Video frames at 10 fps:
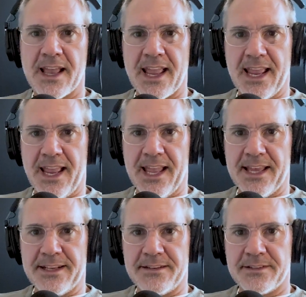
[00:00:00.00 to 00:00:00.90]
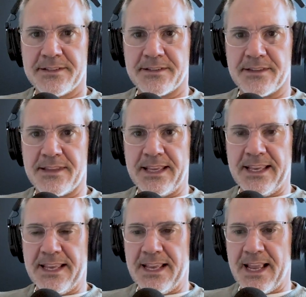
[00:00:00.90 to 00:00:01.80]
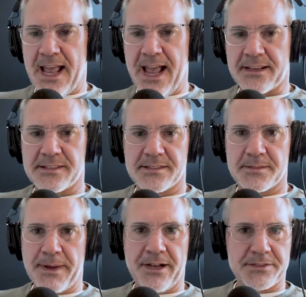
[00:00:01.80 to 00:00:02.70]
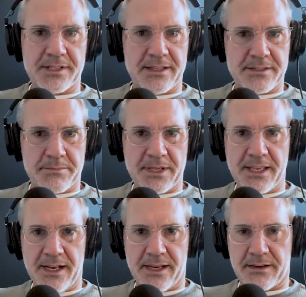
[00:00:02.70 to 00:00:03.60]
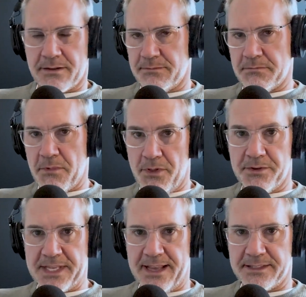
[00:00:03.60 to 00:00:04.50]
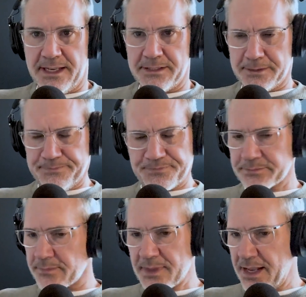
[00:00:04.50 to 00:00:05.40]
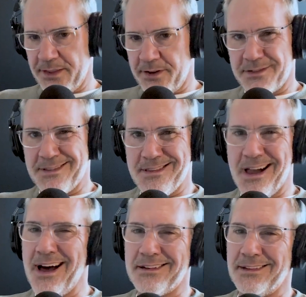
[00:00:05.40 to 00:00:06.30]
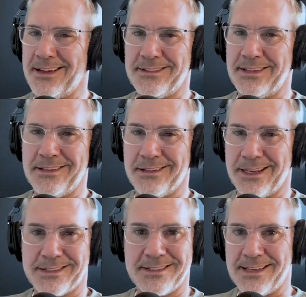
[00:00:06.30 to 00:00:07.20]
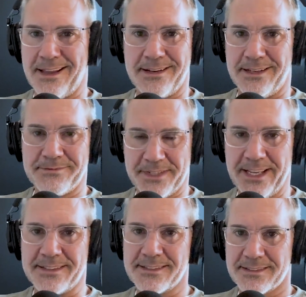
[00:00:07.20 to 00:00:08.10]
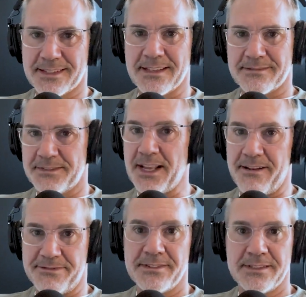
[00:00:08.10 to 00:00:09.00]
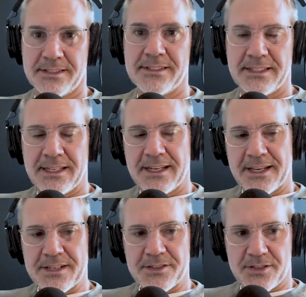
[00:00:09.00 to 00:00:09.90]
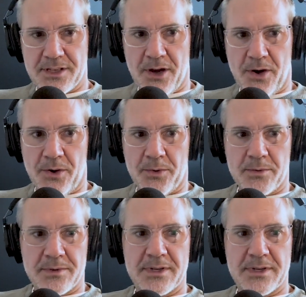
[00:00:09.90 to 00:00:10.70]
and the ex-spouse ends up getting those assets. And there's not a lot of legal leg to stand on. It's tough. So